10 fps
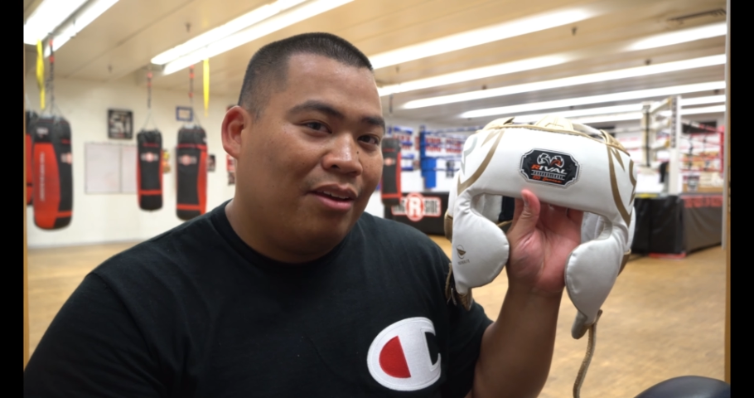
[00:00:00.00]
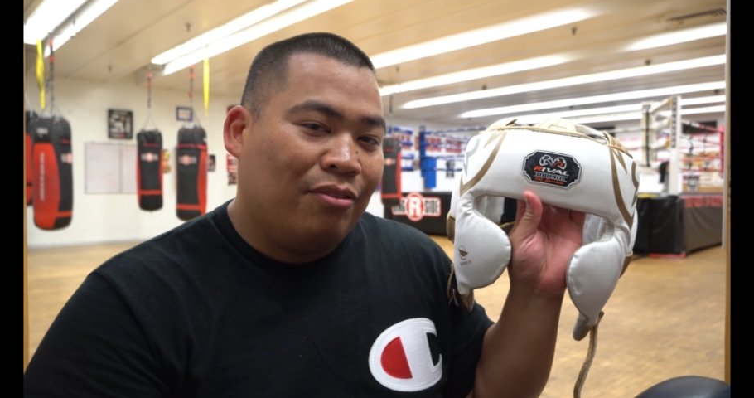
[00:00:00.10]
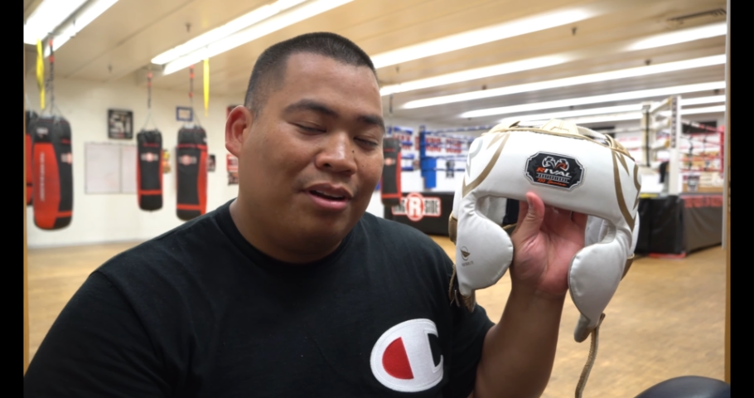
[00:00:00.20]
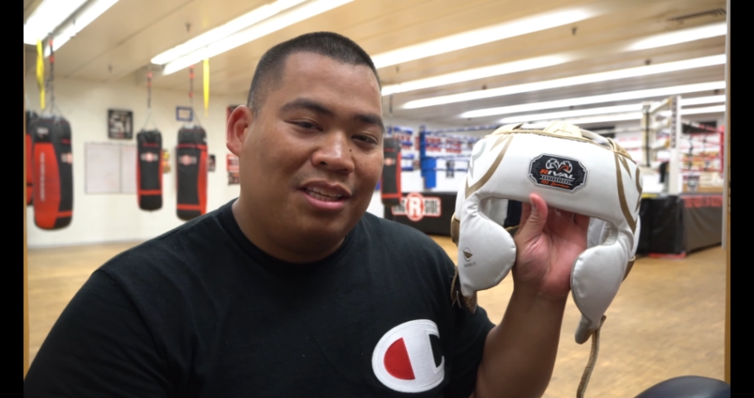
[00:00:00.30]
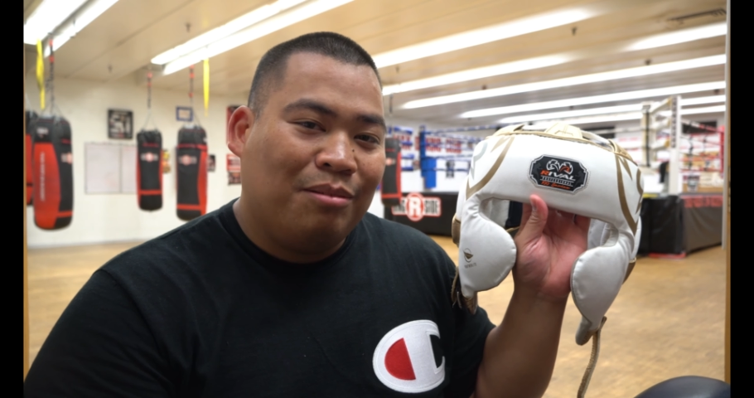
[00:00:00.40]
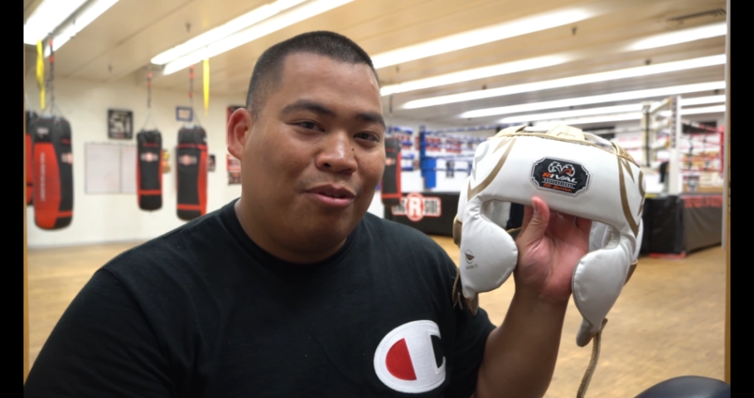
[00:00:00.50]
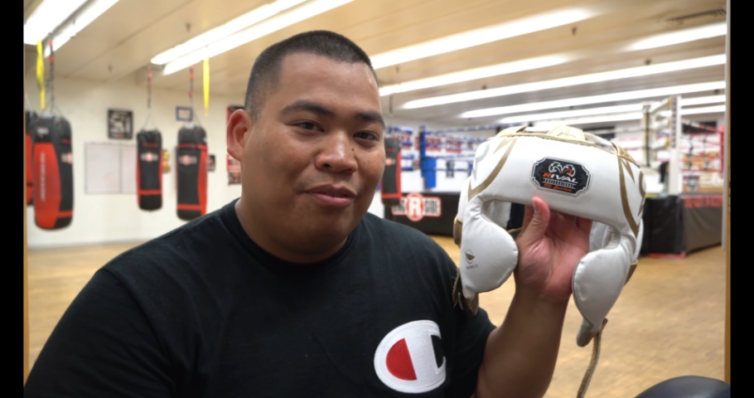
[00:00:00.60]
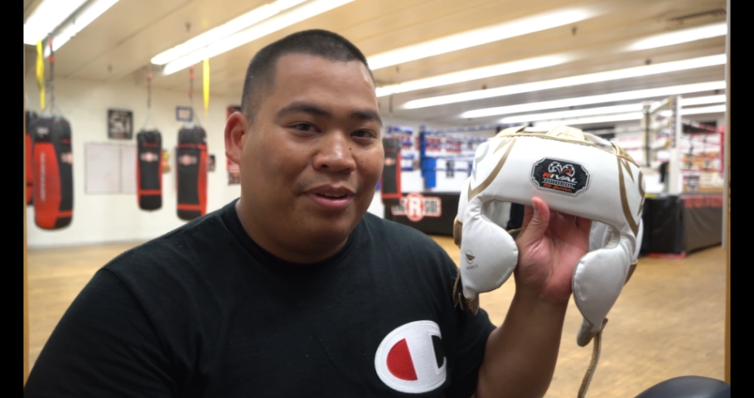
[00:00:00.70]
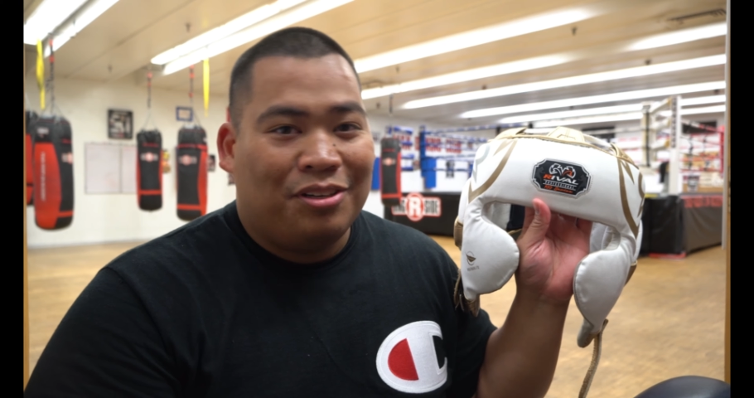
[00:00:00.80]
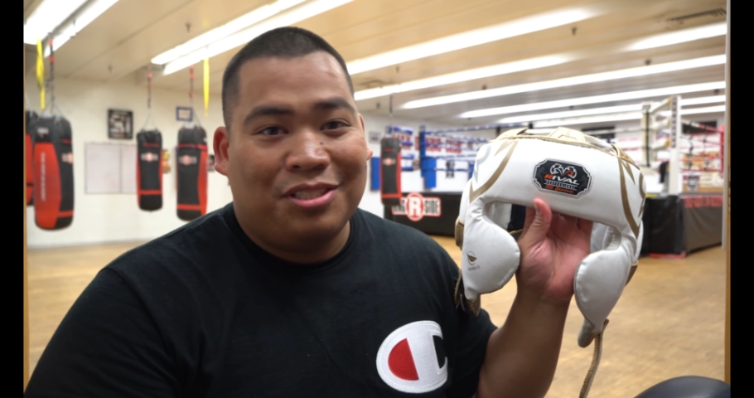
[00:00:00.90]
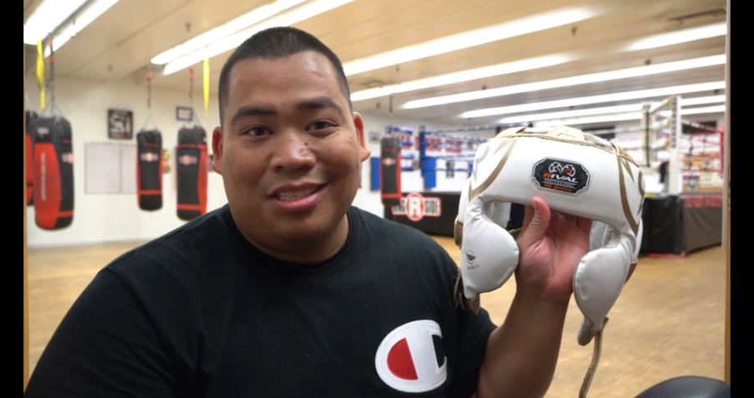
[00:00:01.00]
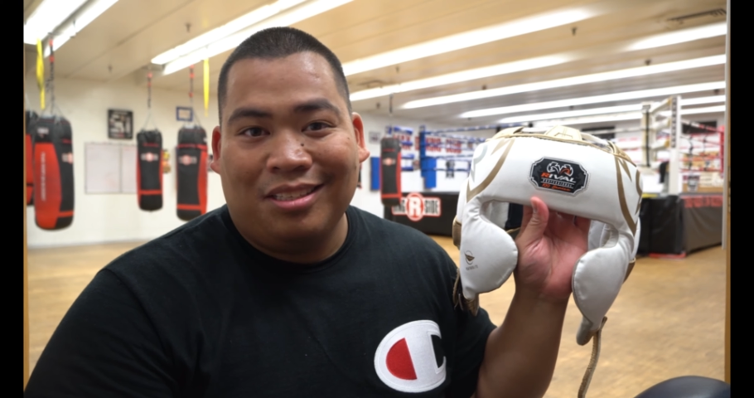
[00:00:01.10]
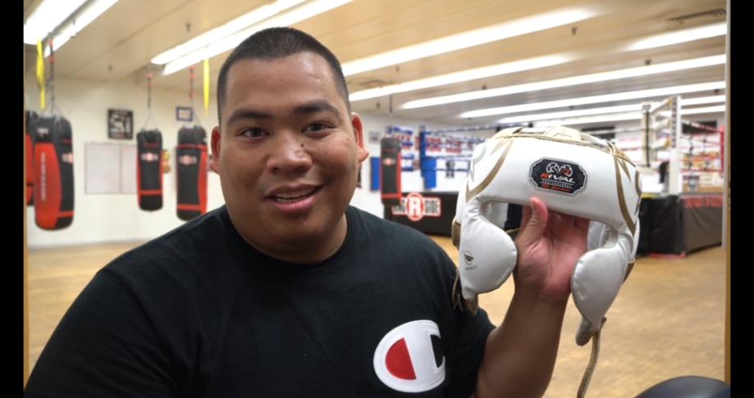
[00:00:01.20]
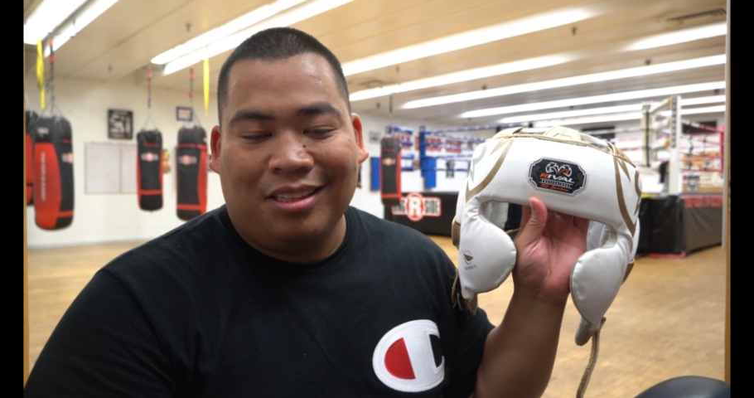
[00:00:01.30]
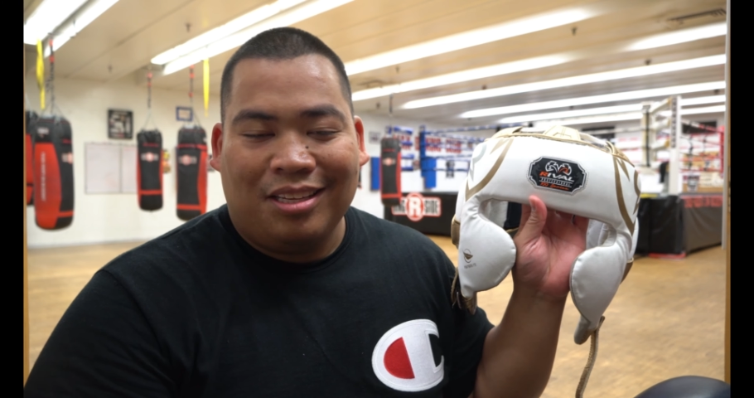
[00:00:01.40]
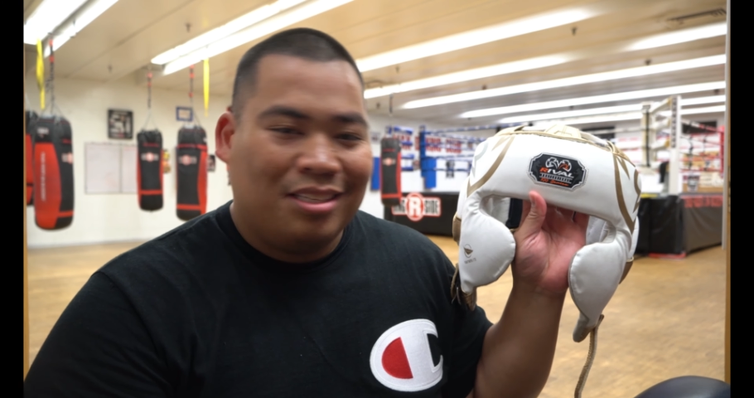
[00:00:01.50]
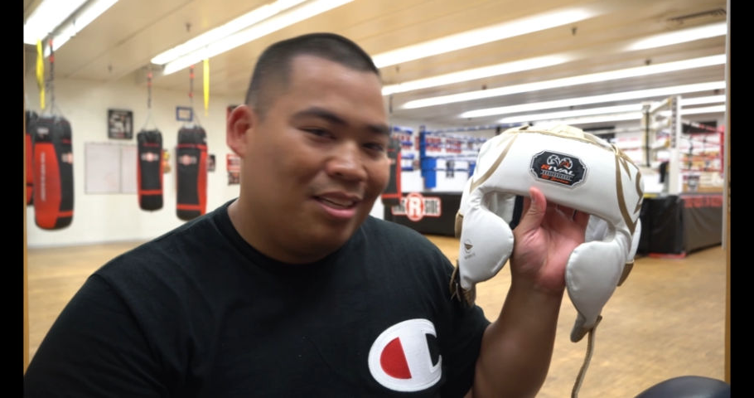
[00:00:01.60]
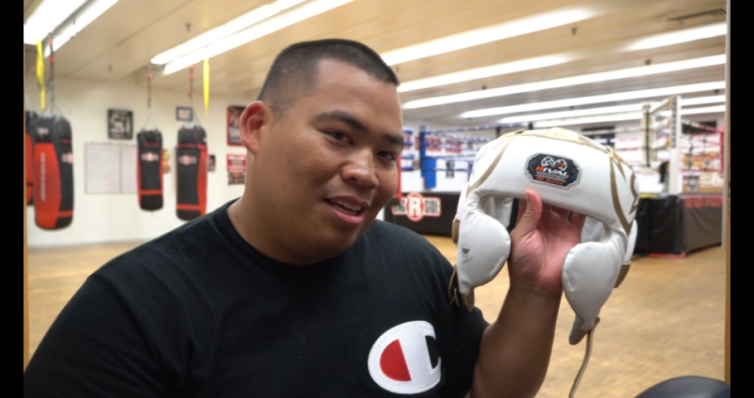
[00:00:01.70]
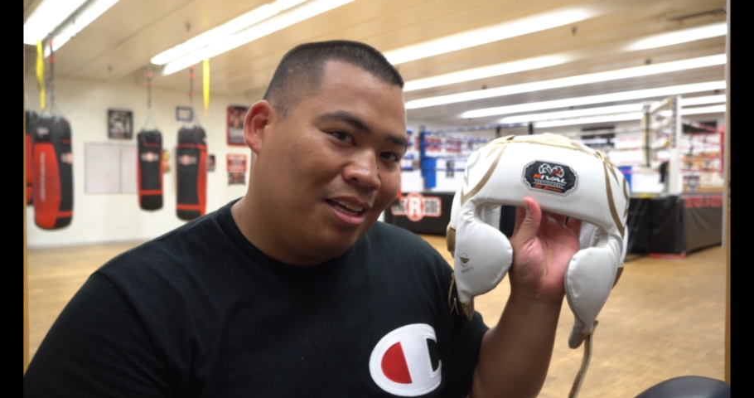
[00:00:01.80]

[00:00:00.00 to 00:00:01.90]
If you want to see more videos just like this,